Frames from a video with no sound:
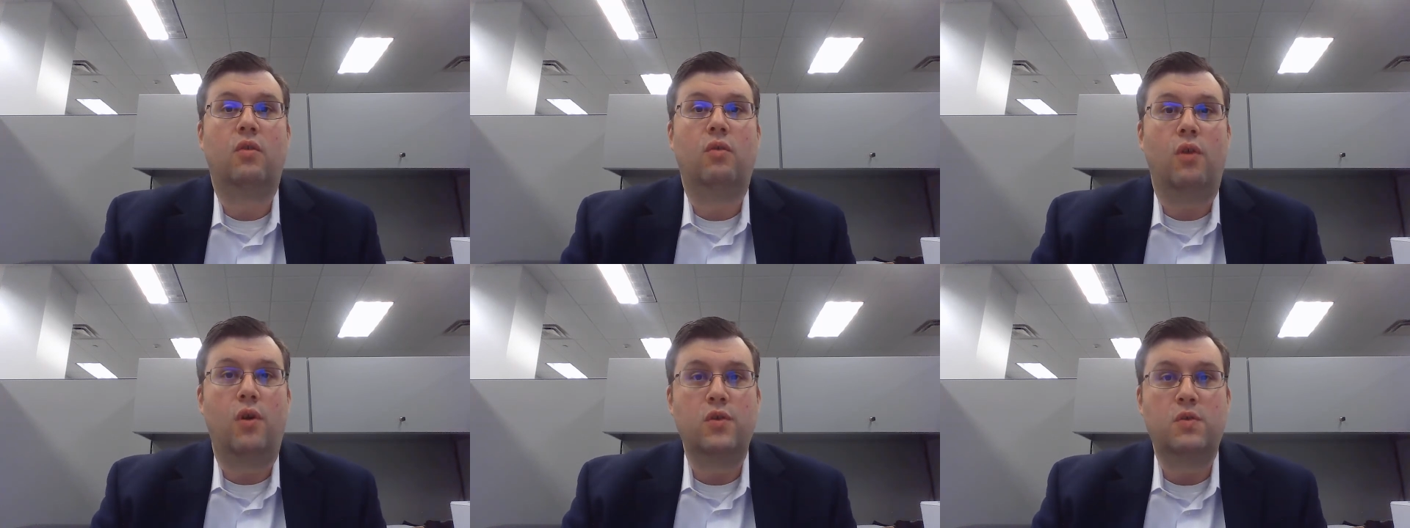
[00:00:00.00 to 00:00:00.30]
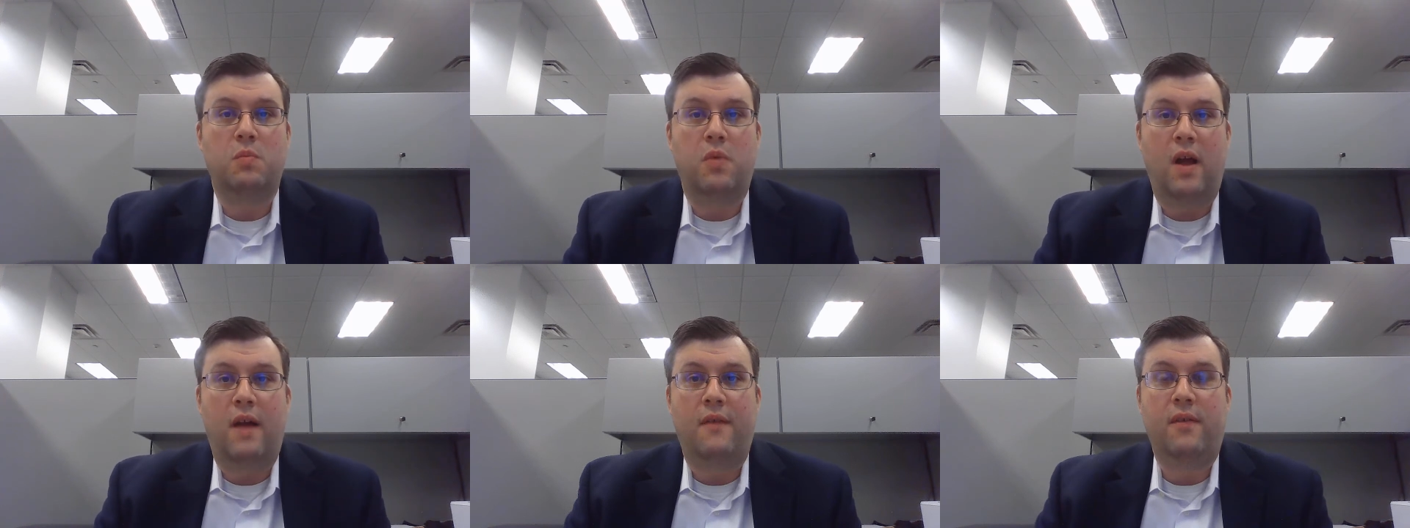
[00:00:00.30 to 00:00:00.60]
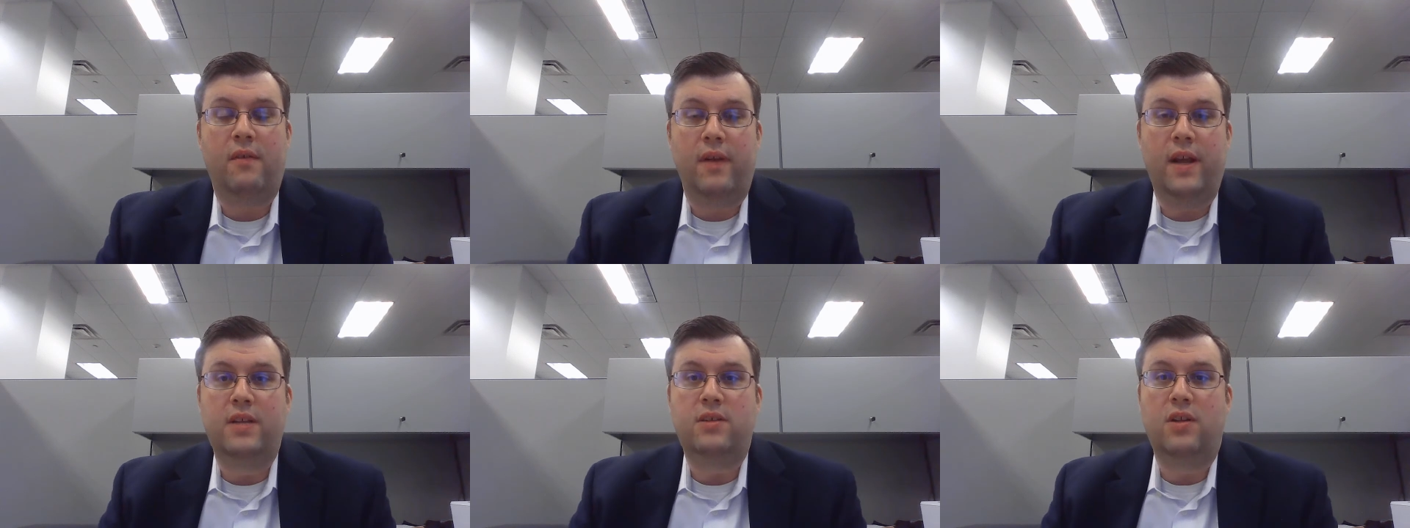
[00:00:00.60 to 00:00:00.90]
gross
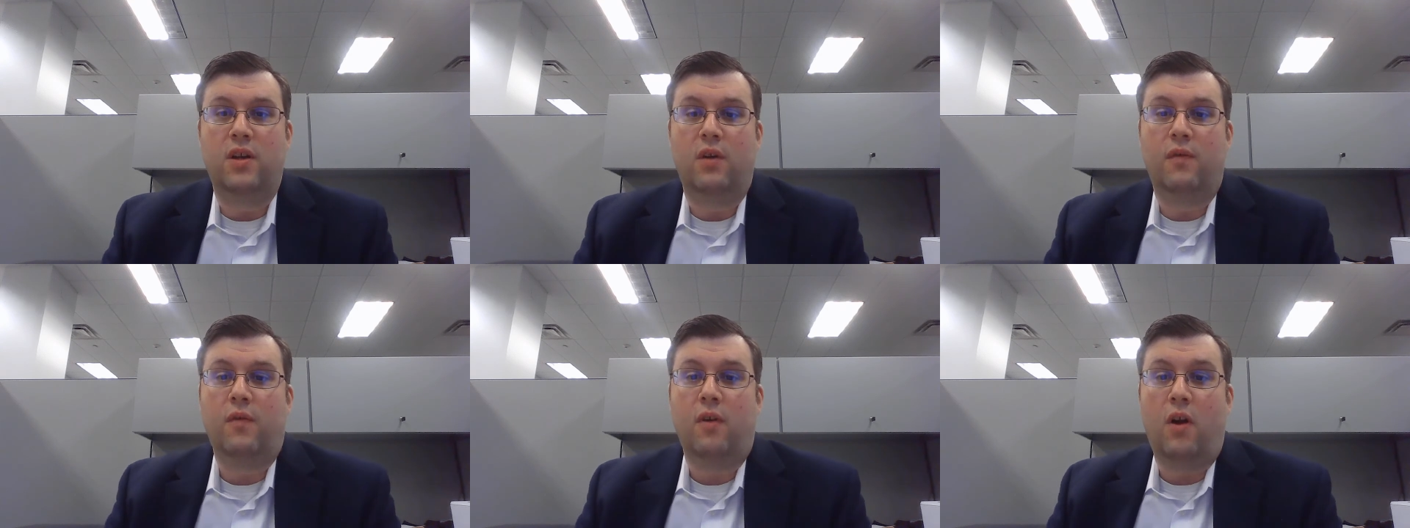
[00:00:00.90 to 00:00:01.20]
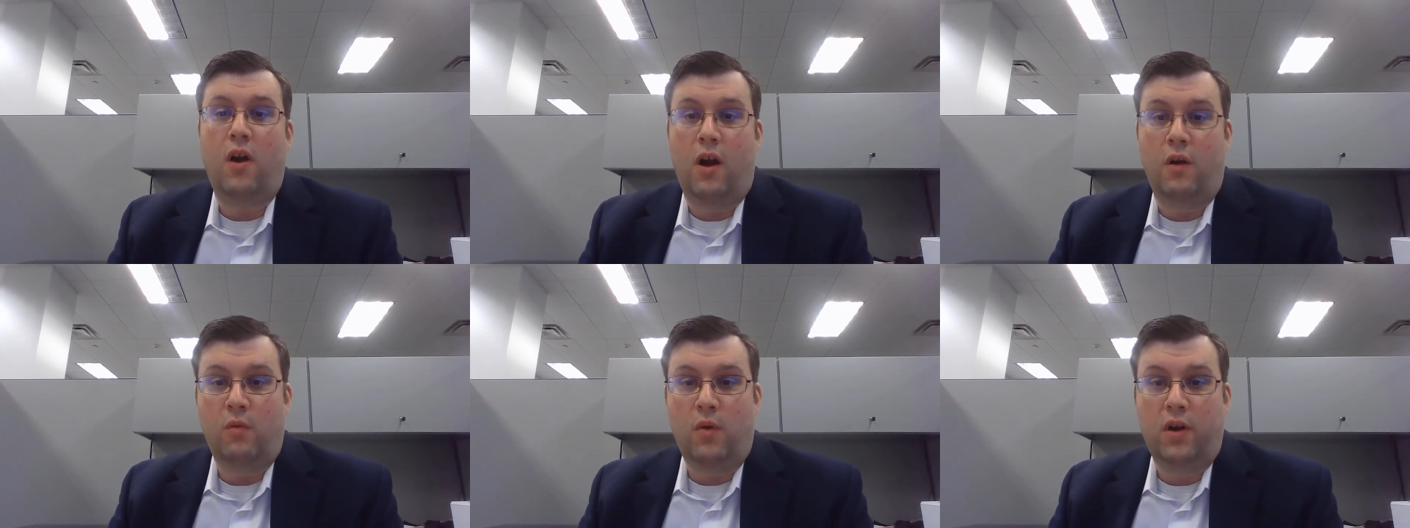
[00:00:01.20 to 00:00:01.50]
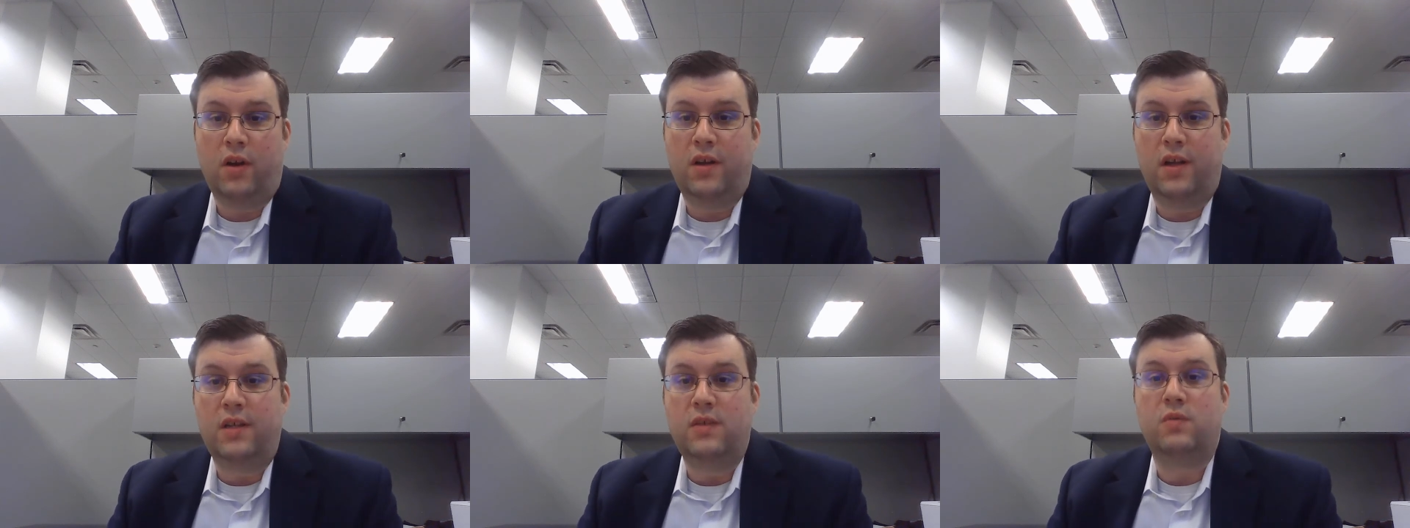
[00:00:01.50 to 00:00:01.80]
profit ratio for
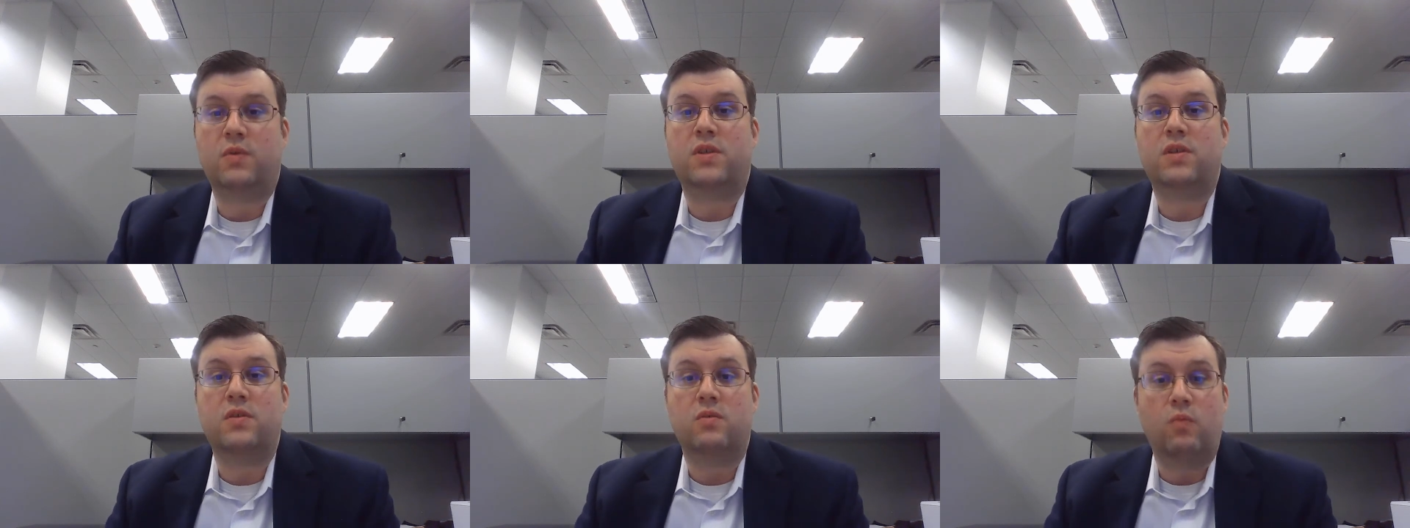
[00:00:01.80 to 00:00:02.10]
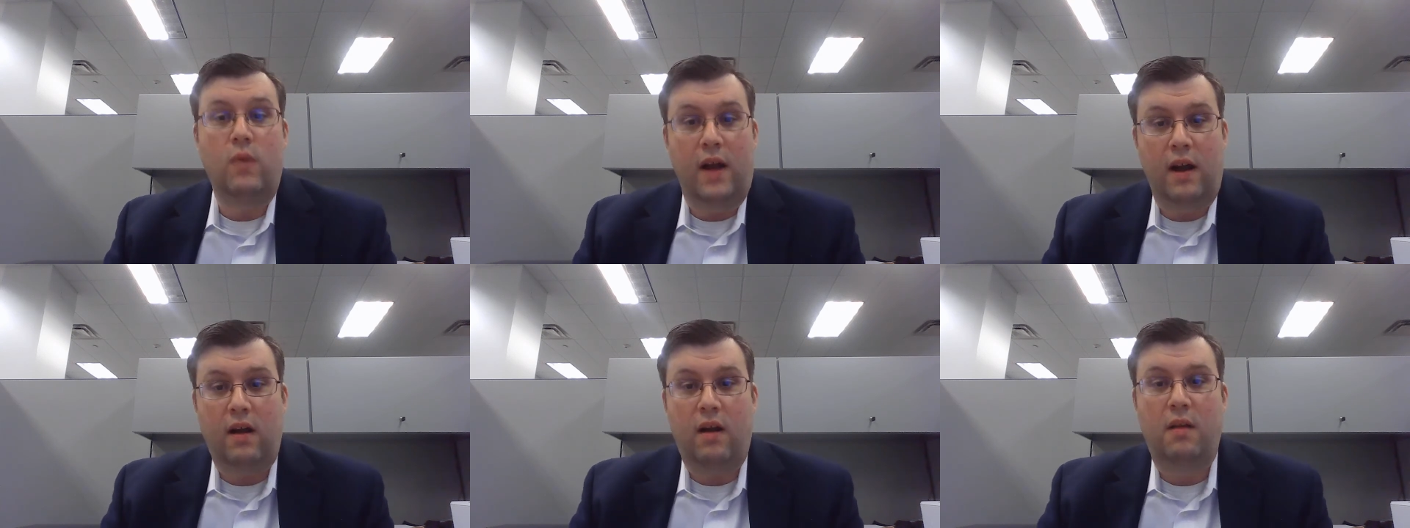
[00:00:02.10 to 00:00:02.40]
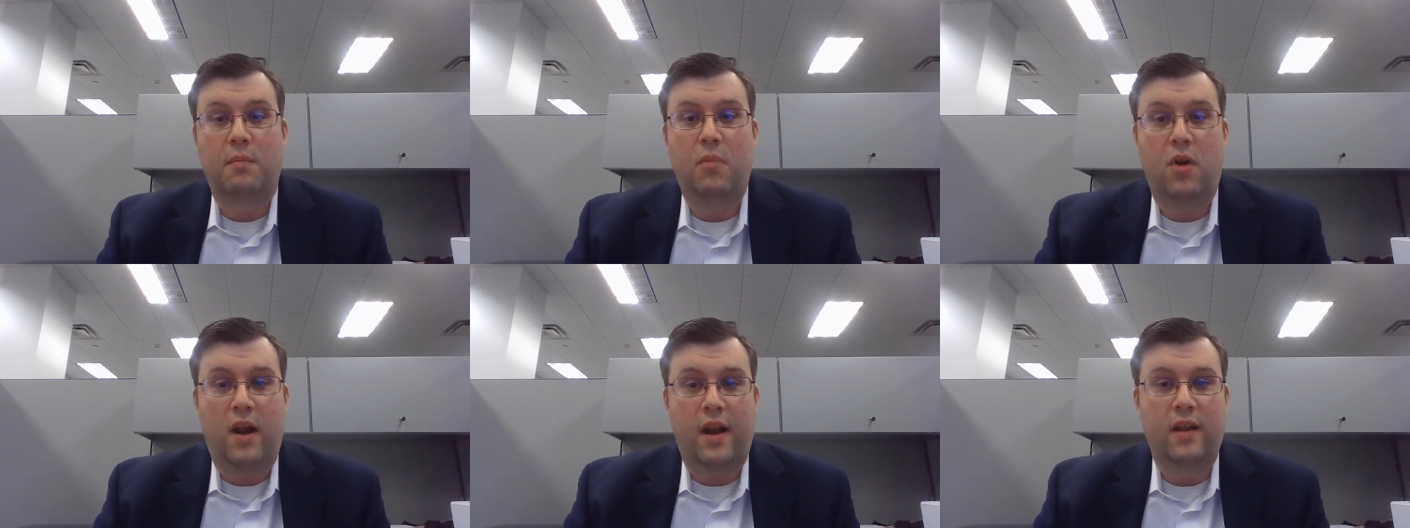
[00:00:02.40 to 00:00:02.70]
hardware goods, which is where
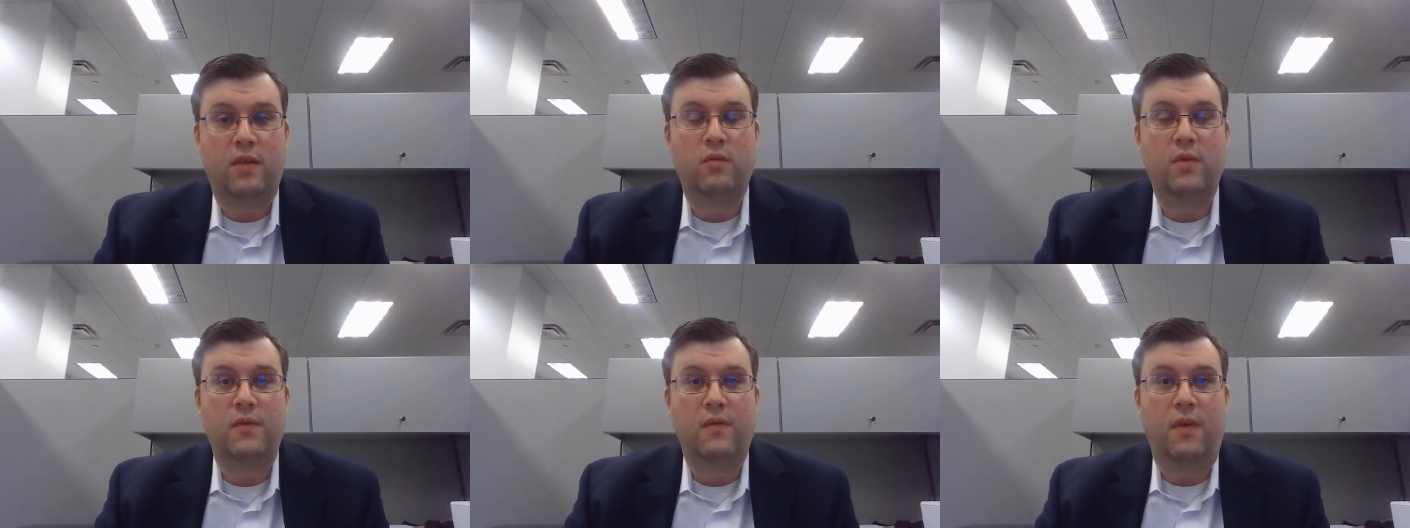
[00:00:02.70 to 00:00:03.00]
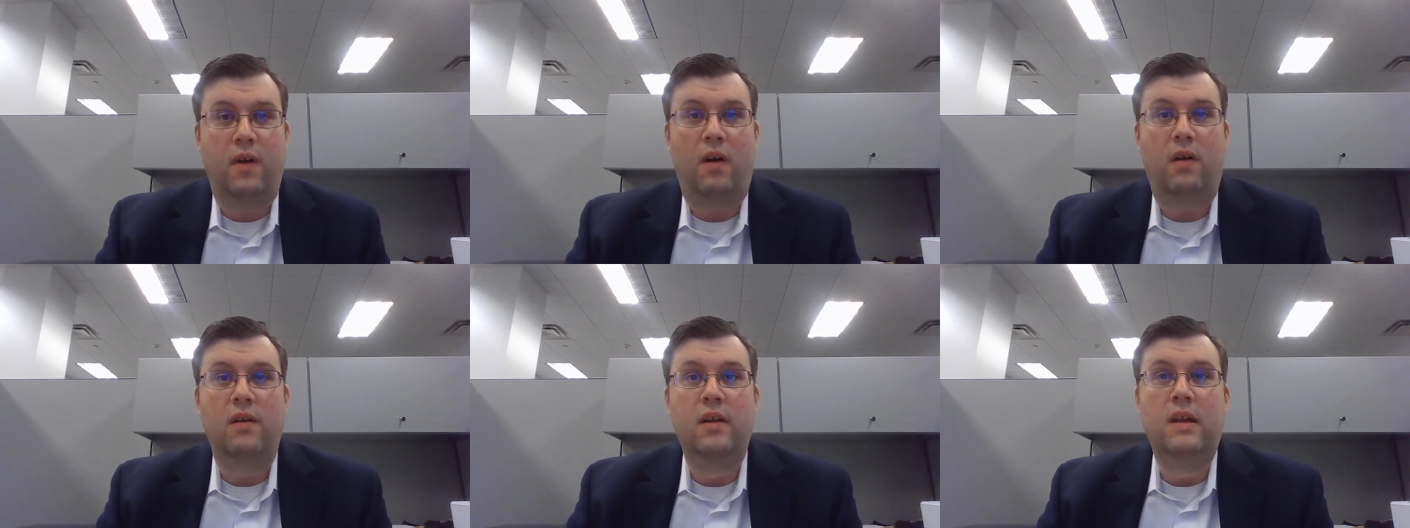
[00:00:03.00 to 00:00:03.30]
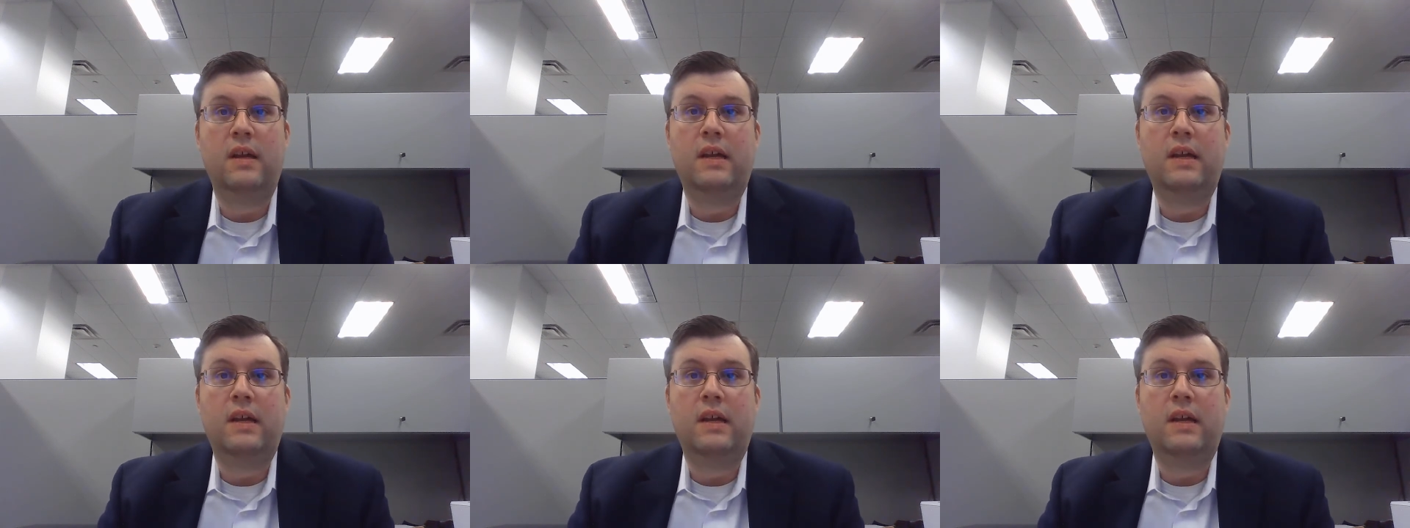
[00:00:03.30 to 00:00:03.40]
our product would fall,